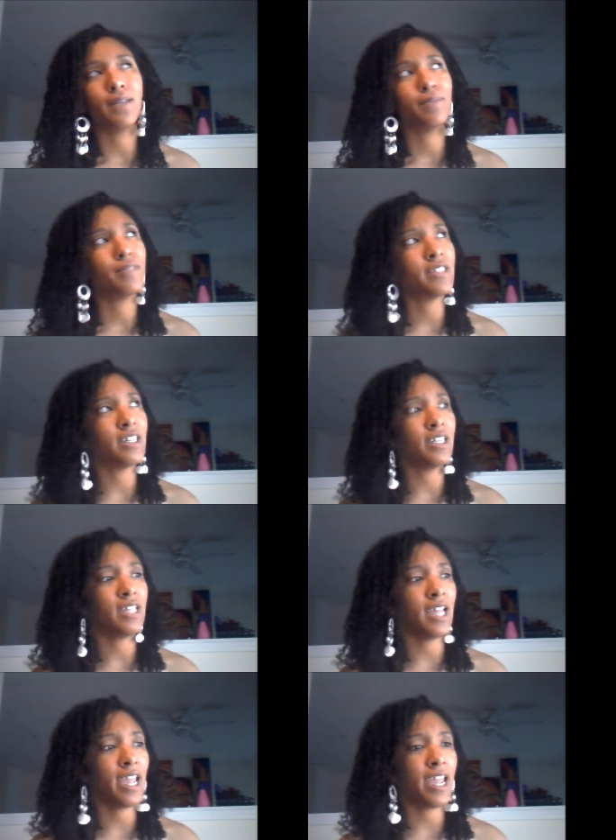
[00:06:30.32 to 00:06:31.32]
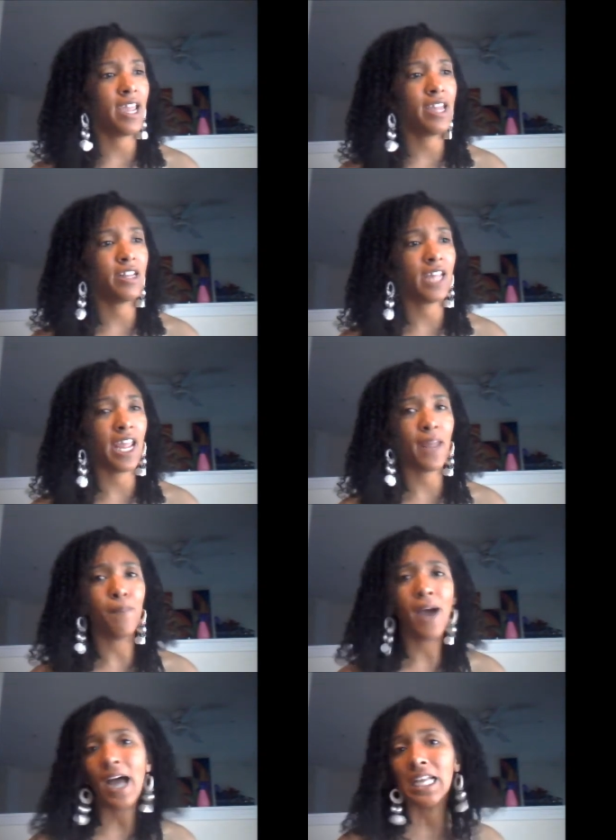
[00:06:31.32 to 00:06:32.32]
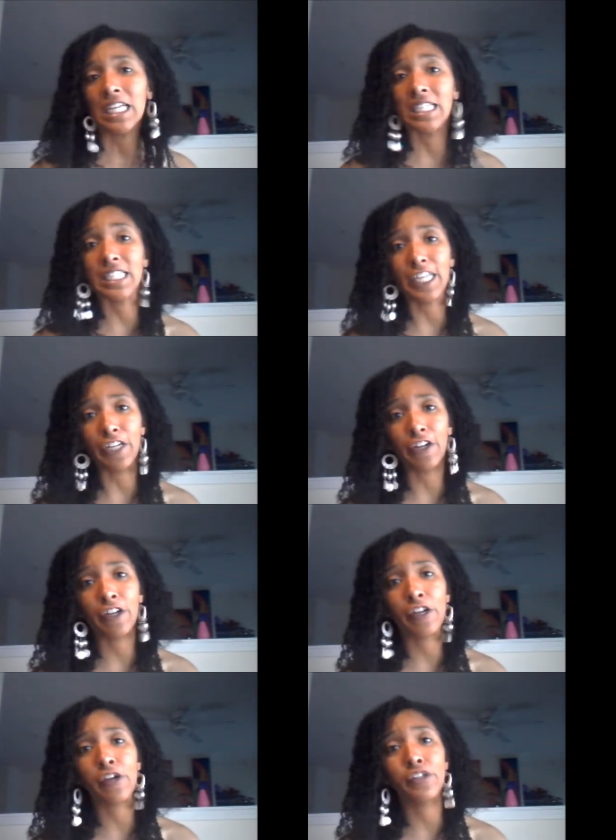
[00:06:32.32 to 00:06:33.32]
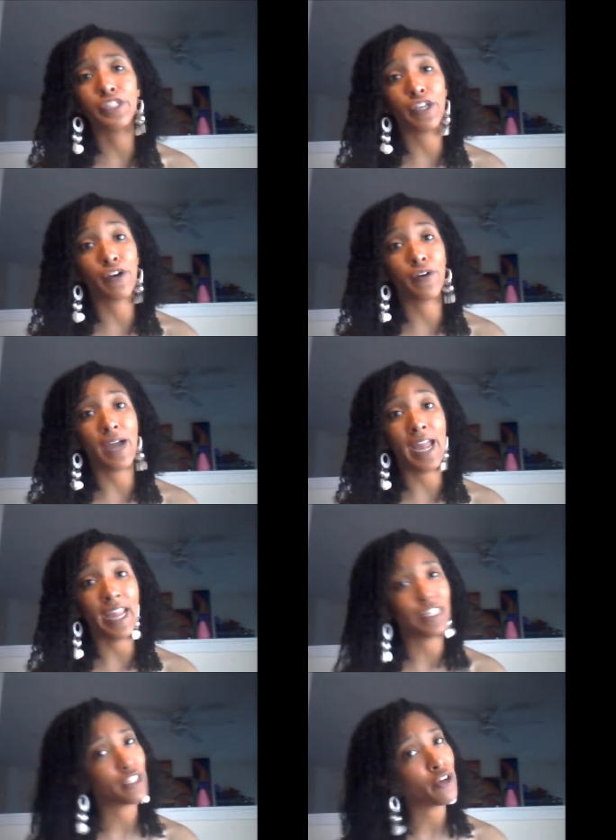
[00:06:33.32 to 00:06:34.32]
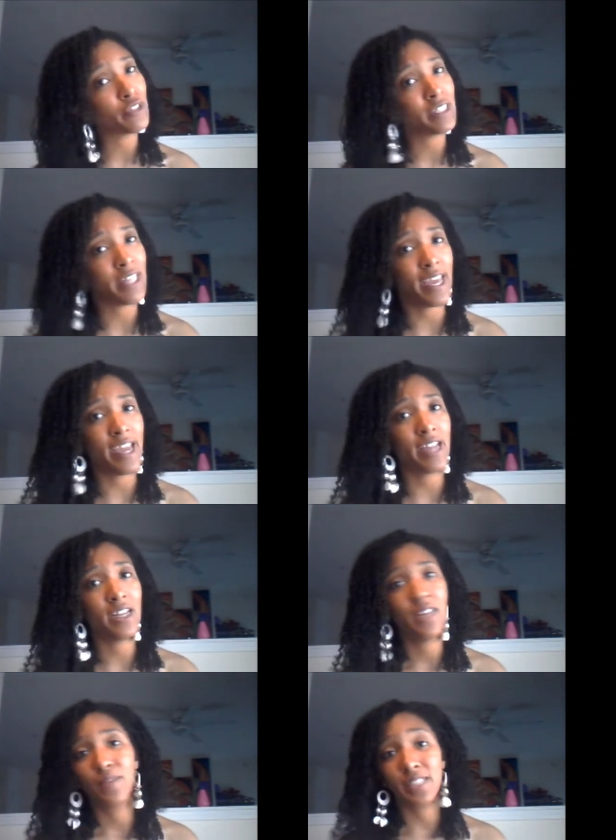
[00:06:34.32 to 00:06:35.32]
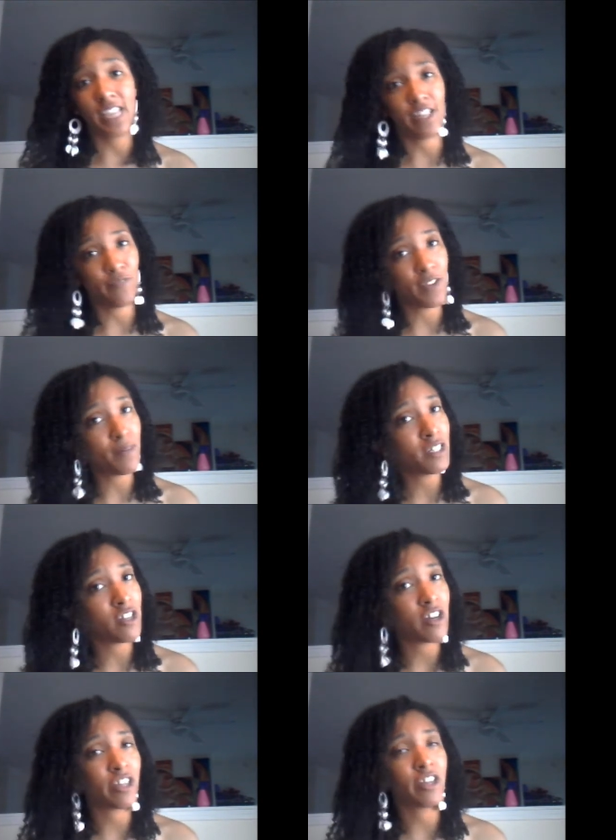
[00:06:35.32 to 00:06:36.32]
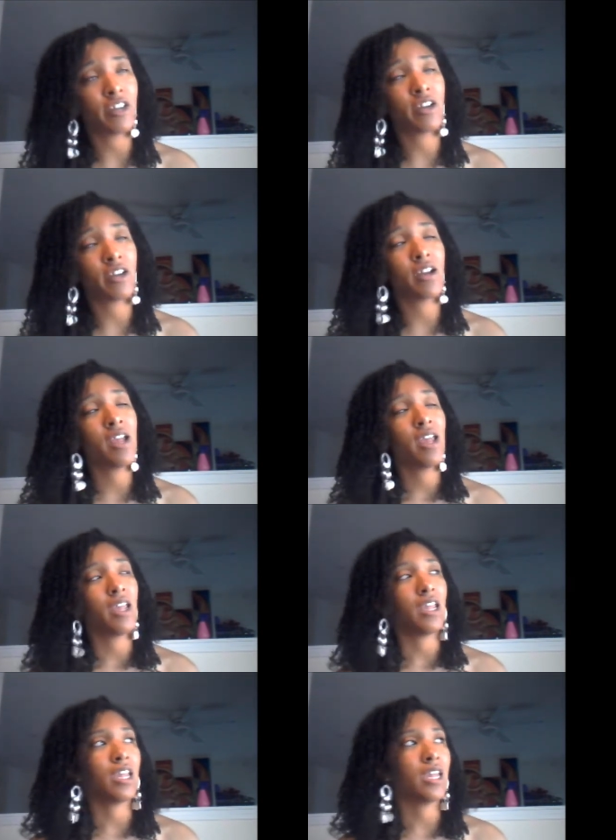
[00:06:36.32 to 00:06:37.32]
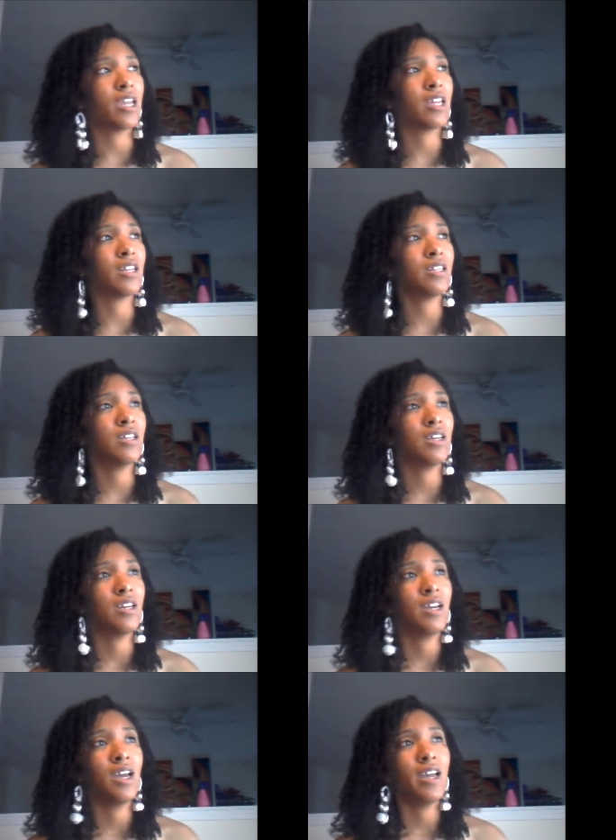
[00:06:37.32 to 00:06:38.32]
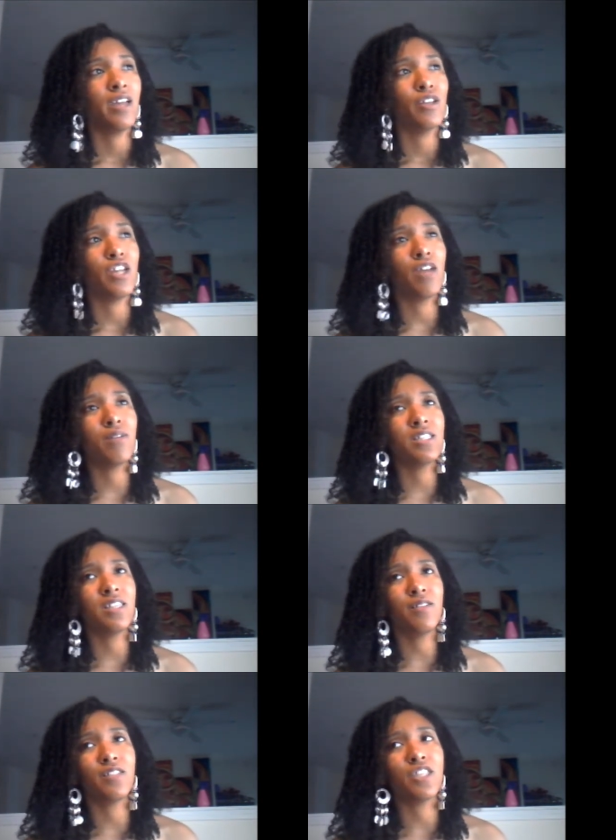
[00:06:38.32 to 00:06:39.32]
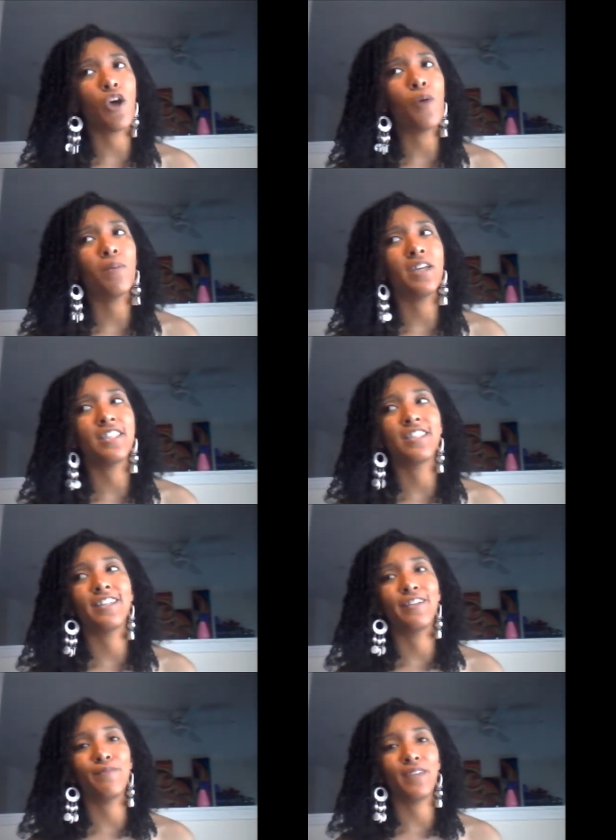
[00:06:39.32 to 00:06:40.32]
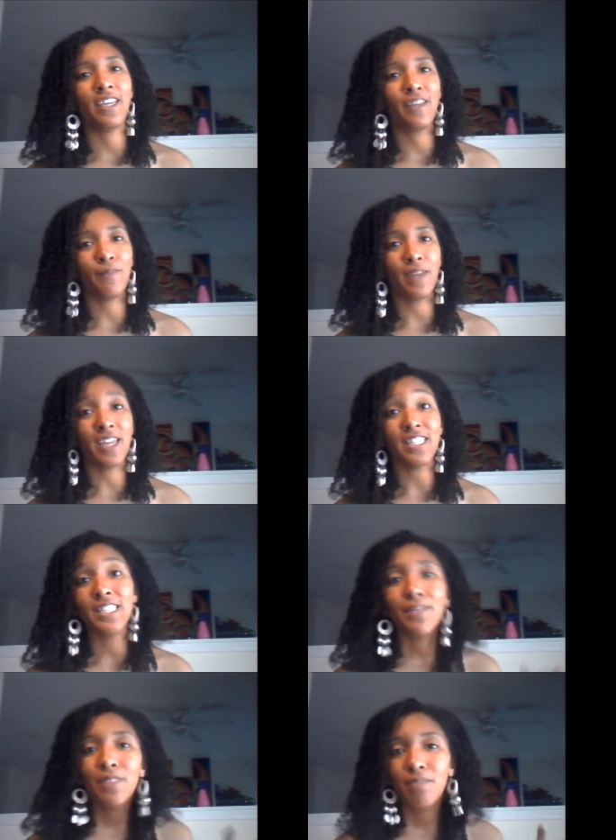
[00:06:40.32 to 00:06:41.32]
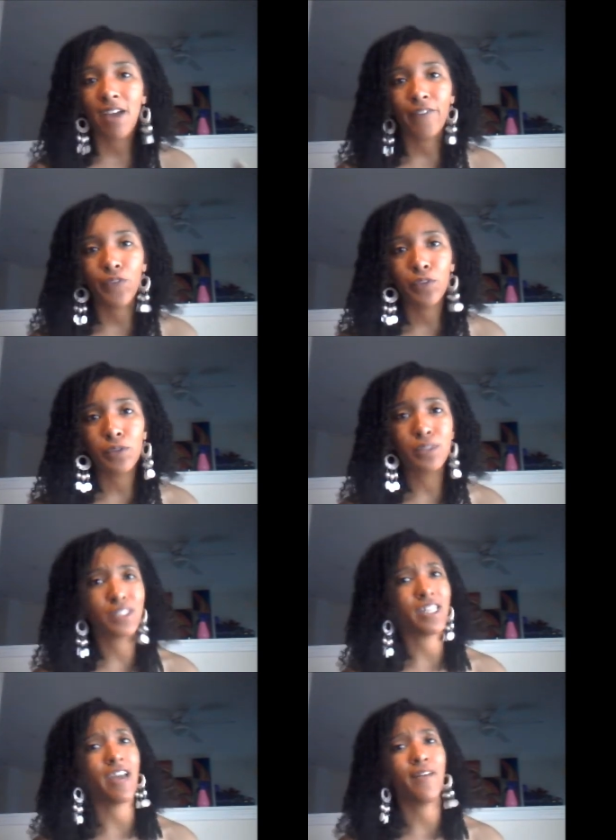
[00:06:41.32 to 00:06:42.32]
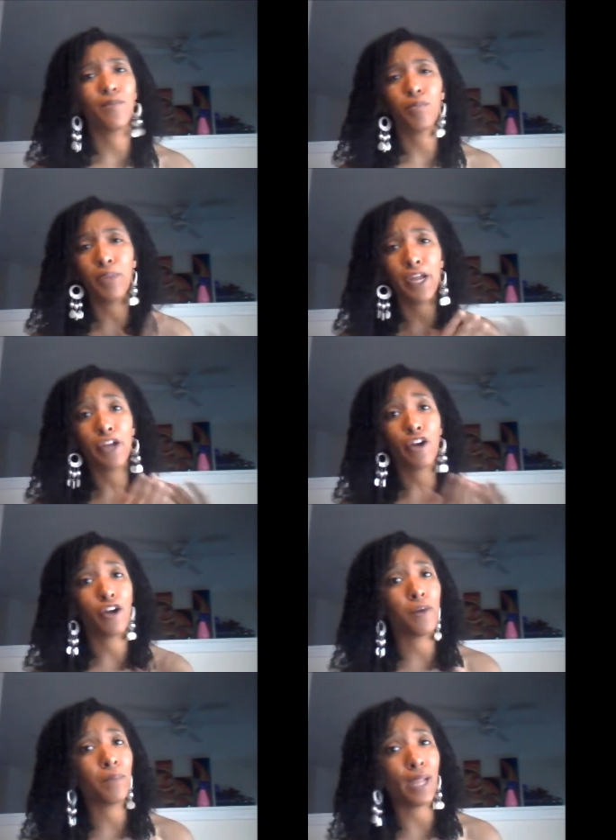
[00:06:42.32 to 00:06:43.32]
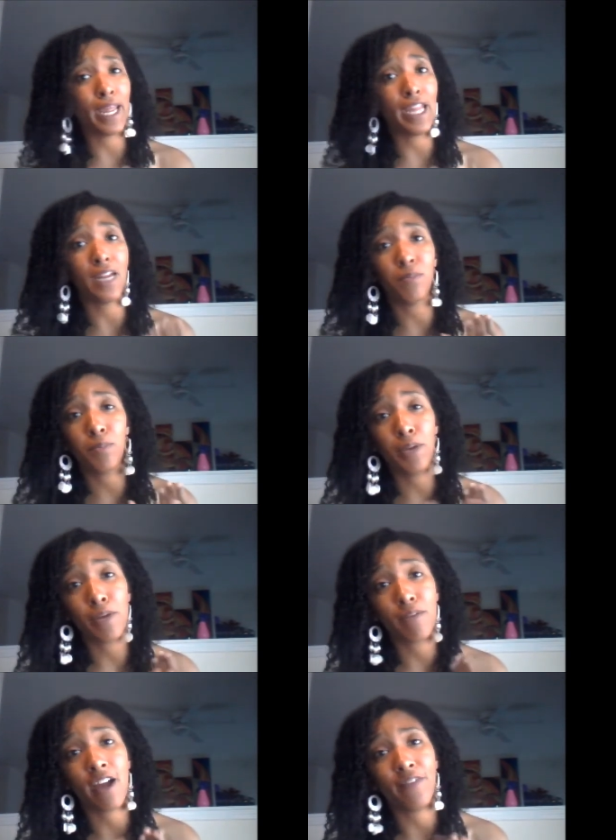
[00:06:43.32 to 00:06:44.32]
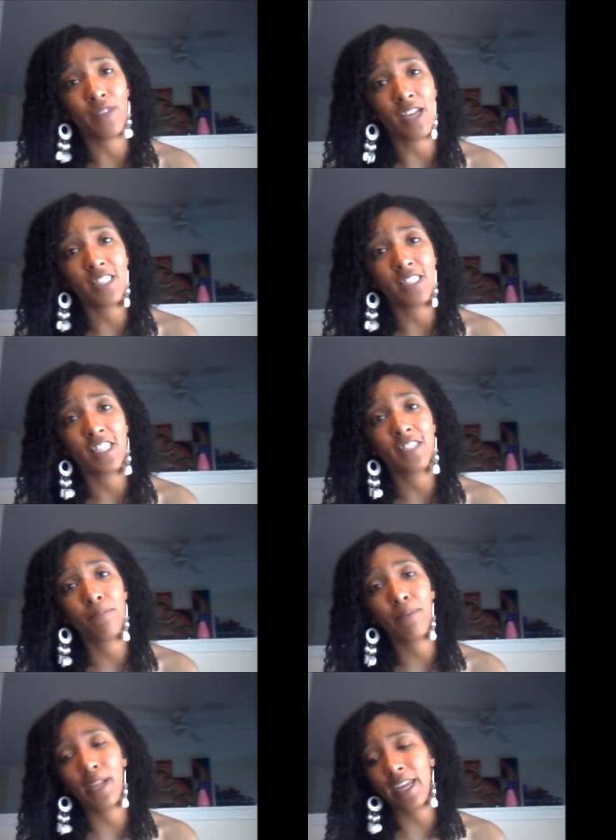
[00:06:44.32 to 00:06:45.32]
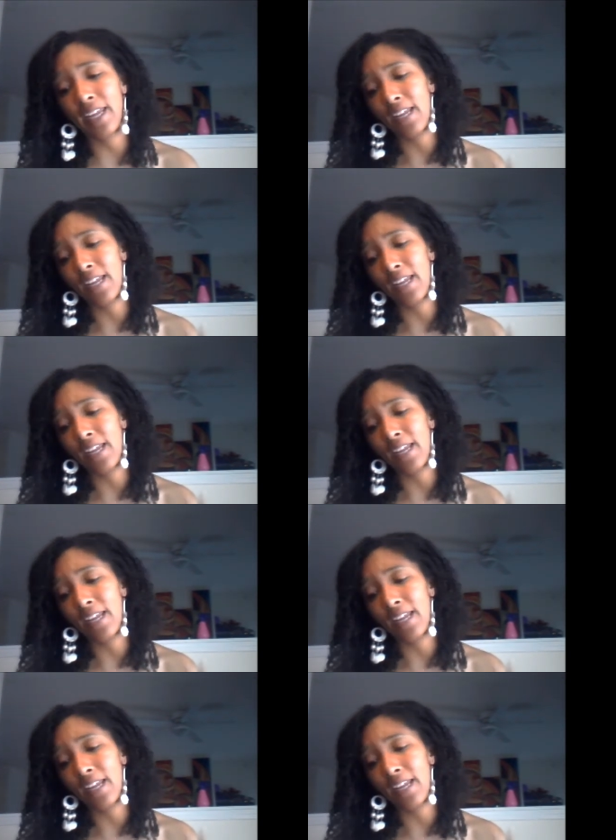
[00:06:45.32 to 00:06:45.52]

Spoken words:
Sunday they had a potluck dinner, so I had to go to that because I had to feed my daughter. And it wasn't so much of me being tempted by food because I prepared her plate. I prepared my fiance's plate.